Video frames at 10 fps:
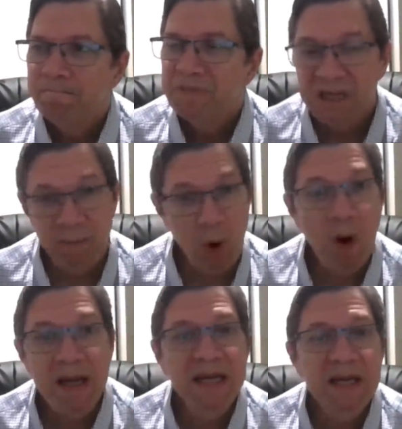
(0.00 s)
She
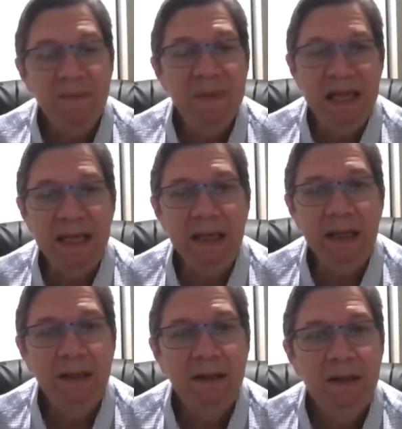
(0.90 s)
pointed
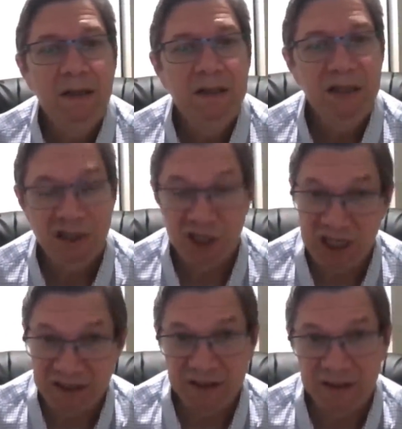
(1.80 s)
me to
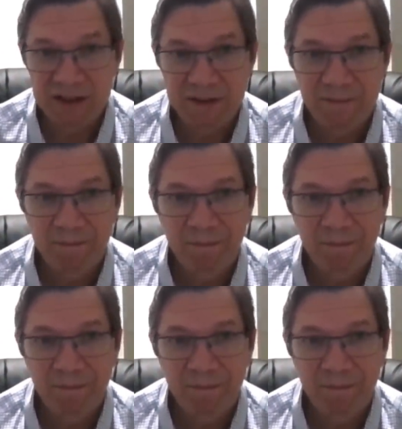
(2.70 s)
Jesus.